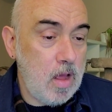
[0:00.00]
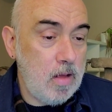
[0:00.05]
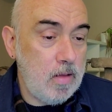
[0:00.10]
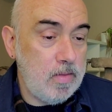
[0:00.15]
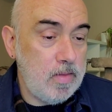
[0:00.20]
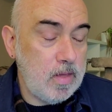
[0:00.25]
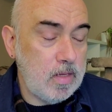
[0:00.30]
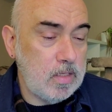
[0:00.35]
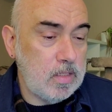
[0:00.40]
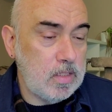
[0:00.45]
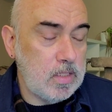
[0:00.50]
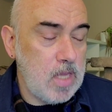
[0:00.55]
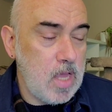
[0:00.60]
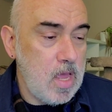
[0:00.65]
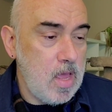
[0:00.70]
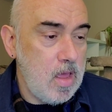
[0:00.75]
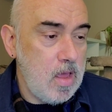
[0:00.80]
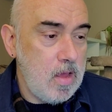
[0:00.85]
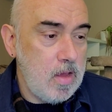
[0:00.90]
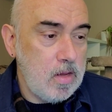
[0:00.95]
this.
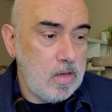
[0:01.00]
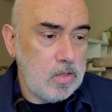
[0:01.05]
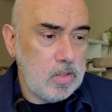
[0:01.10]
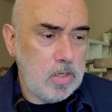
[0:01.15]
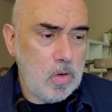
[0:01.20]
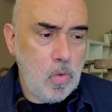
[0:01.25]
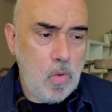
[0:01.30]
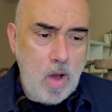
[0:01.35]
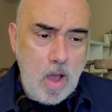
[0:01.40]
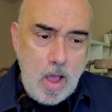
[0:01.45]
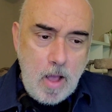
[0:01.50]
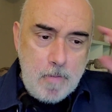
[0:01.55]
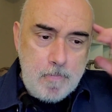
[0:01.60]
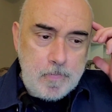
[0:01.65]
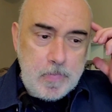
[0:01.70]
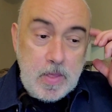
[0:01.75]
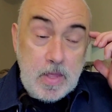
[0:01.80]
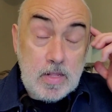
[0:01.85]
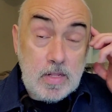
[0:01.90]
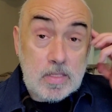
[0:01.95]
So
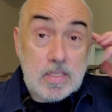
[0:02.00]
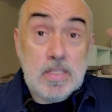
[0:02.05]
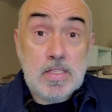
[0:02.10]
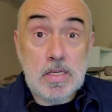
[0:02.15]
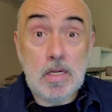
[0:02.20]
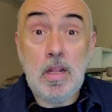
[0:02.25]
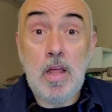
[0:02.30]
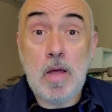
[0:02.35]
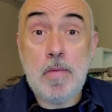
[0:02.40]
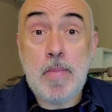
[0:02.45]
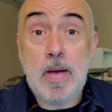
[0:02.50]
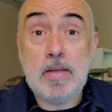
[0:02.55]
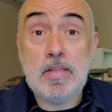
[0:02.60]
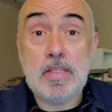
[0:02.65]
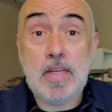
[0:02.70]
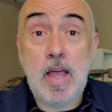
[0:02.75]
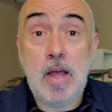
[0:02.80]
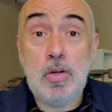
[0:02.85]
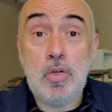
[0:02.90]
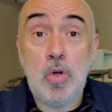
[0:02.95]
it's still on my
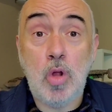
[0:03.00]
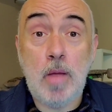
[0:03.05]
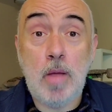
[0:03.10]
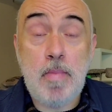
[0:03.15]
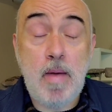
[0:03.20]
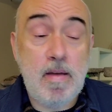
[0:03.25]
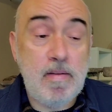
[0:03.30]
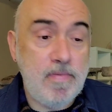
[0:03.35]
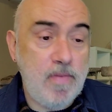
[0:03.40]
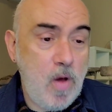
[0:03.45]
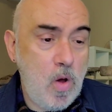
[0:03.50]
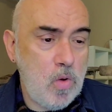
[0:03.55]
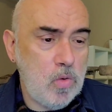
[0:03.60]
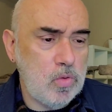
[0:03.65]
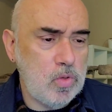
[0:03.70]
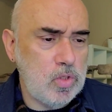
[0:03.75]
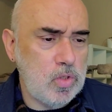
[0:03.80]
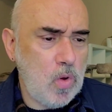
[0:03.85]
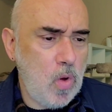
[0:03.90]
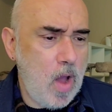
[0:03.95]
schedule on my
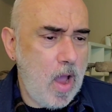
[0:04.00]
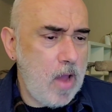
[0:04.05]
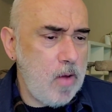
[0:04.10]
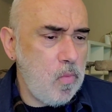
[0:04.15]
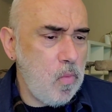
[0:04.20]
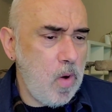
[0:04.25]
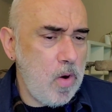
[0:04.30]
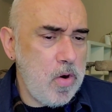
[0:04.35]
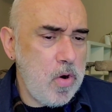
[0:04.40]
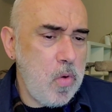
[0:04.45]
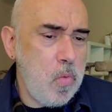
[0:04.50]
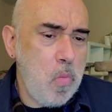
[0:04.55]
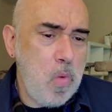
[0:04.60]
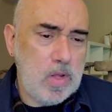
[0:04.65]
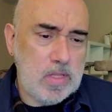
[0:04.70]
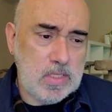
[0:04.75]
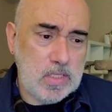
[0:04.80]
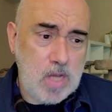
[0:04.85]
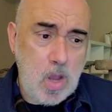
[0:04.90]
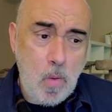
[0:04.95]
phone. So I wonder
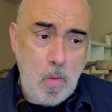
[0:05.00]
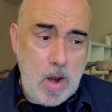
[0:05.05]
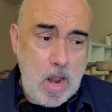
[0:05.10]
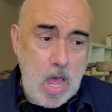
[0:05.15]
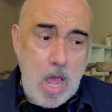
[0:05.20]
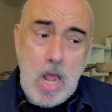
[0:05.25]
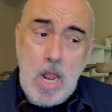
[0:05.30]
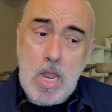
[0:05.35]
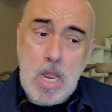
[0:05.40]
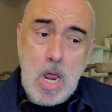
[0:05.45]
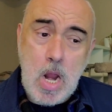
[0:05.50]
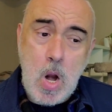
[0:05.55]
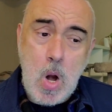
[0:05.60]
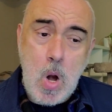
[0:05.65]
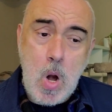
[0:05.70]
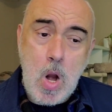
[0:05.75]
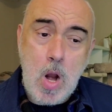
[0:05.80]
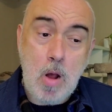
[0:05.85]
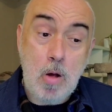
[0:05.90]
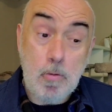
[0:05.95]
what's going on
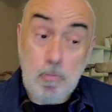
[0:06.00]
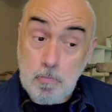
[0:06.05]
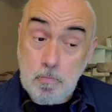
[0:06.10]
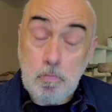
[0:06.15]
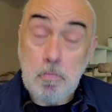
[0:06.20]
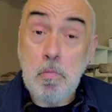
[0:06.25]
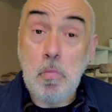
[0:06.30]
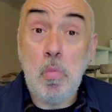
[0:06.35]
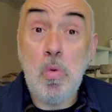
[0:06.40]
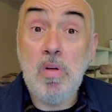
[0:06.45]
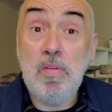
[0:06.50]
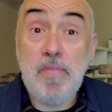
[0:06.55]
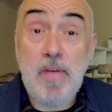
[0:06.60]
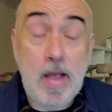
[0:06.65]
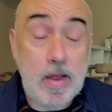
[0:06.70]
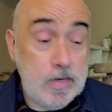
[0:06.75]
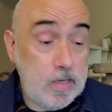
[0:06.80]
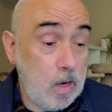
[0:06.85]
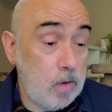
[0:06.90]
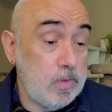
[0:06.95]
there. We'll
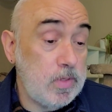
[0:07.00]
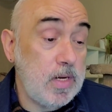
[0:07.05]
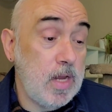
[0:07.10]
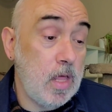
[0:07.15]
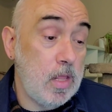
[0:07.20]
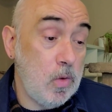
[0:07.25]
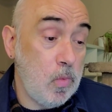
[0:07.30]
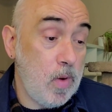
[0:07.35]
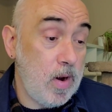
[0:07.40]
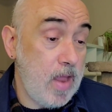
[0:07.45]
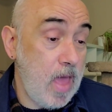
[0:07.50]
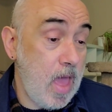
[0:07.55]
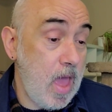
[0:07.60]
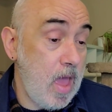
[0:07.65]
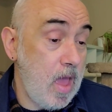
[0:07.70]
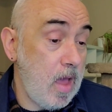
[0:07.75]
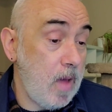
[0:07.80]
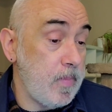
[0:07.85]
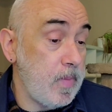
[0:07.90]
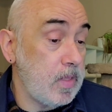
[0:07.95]
find out together when that
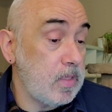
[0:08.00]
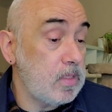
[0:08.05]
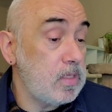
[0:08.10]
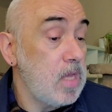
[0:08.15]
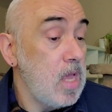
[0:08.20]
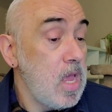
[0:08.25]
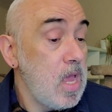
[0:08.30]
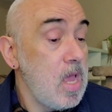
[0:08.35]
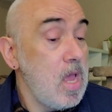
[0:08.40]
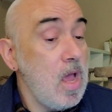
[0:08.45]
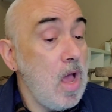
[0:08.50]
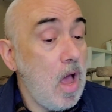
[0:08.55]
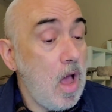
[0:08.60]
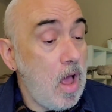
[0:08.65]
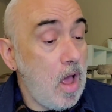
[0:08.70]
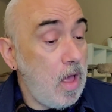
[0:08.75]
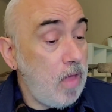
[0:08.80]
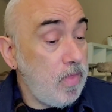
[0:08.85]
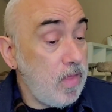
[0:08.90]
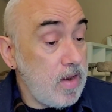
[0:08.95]
happens.
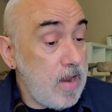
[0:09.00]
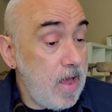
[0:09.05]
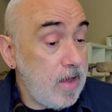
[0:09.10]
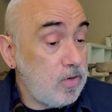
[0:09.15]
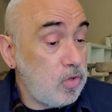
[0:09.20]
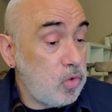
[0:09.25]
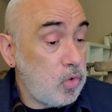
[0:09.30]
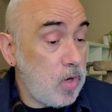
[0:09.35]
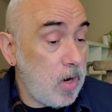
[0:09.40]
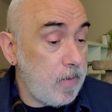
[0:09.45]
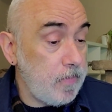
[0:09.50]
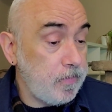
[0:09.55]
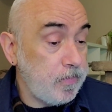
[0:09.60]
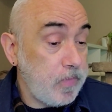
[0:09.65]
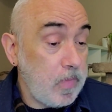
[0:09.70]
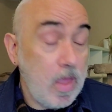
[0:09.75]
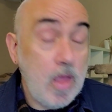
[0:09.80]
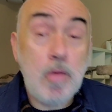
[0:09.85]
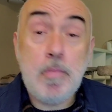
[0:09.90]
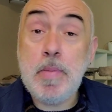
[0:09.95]
The next trip,
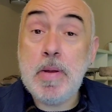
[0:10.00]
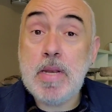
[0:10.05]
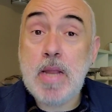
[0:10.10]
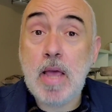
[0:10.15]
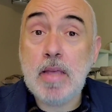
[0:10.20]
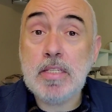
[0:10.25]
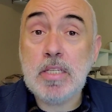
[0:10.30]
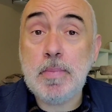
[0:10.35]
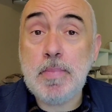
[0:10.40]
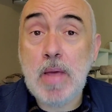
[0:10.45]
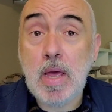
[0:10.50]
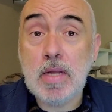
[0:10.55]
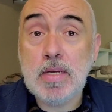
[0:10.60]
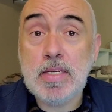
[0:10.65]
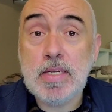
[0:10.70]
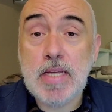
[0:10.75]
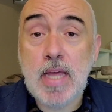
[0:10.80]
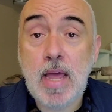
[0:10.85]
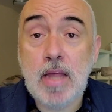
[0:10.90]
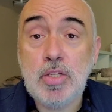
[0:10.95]
it'd be nice to be on
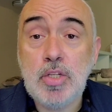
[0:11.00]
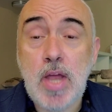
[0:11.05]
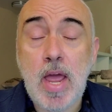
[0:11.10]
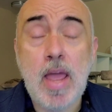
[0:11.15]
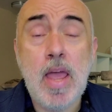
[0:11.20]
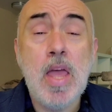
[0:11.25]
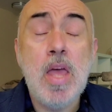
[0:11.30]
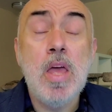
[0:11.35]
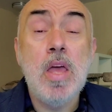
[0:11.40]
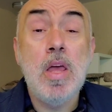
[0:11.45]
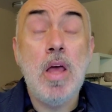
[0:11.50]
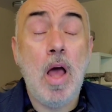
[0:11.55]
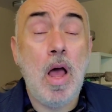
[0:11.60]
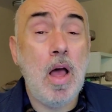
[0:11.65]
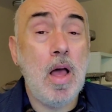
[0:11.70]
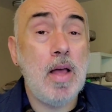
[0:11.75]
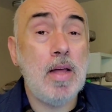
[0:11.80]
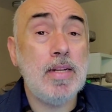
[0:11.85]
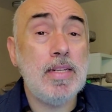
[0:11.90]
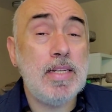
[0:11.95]
TAJ.
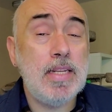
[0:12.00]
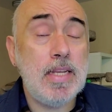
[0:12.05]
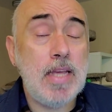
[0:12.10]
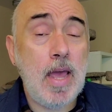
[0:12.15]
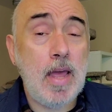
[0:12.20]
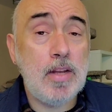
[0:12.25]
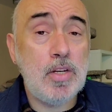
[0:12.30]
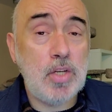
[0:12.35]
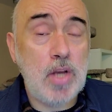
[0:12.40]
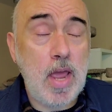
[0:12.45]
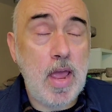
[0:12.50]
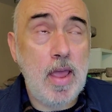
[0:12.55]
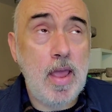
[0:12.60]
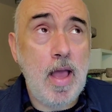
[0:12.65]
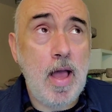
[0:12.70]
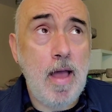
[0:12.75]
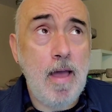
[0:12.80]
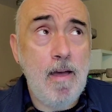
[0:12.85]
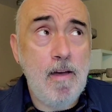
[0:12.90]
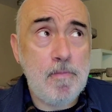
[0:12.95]

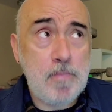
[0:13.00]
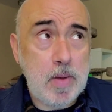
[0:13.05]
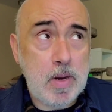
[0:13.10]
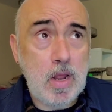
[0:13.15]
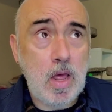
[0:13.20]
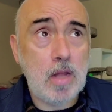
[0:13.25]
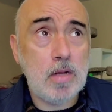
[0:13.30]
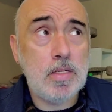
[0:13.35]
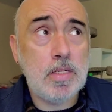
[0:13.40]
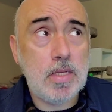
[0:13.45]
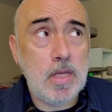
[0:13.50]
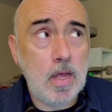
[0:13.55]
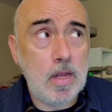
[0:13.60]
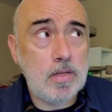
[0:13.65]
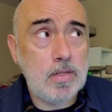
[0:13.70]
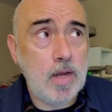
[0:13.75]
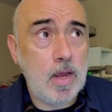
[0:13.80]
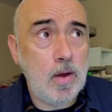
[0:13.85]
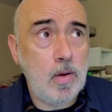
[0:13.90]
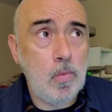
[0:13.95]
TAJ, I have been on
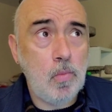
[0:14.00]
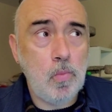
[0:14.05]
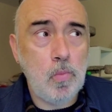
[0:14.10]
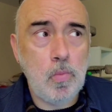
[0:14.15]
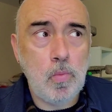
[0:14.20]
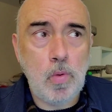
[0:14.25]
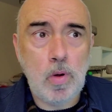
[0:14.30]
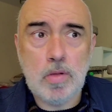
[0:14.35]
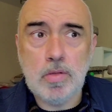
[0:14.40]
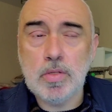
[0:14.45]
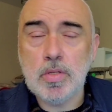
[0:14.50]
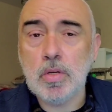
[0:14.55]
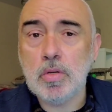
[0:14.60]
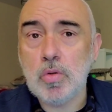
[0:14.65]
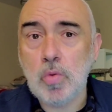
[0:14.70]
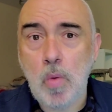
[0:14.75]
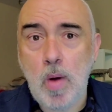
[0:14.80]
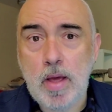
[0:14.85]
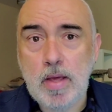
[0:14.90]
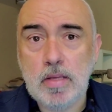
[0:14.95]
TAJ once or
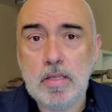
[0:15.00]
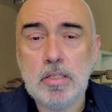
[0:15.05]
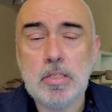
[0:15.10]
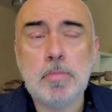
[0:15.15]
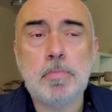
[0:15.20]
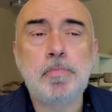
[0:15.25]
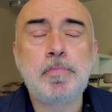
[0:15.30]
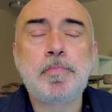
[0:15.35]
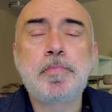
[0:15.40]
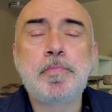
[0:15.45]
twice.